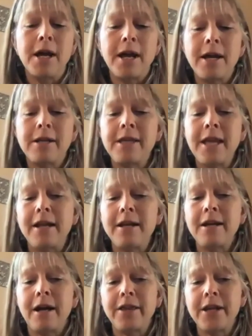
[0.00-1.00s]
And then
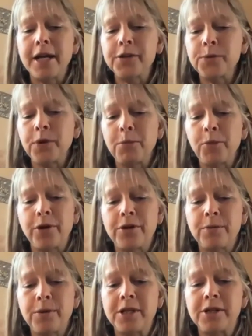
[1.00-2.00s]
the next one I'm going to
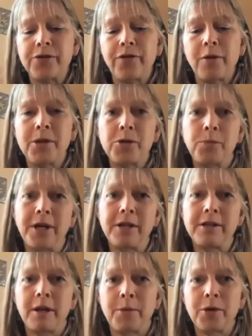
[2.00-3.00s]
read is from the spring and
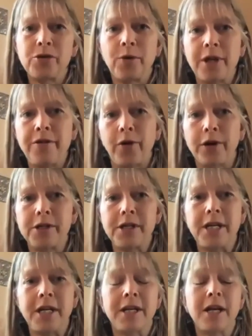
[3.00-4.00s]
summer
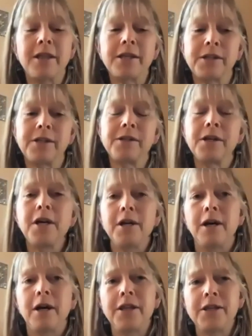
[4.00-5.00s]
2014. And this
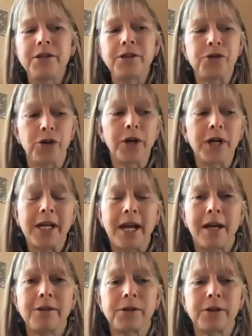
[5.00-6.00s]
is during
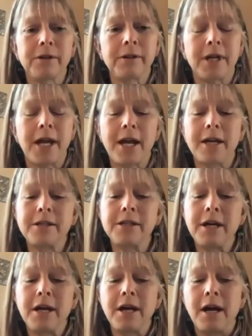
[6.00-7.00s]
cancer. And
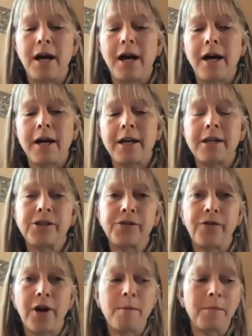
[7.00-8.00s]
it's
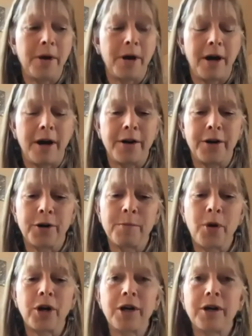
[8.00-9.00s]
from her
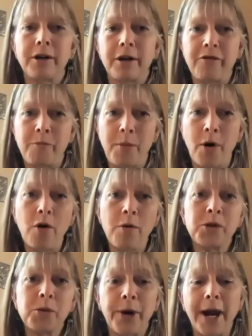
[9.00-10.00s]
book of
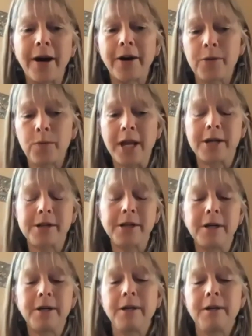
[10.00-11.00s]
poems, Prayer and Wind.
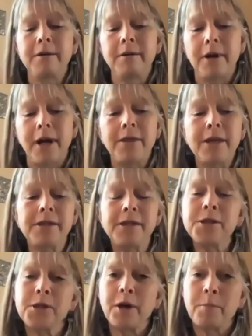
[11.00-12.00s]
And this
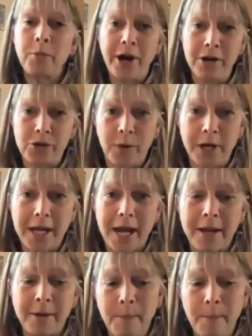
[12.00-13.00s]
is a Prayer 28.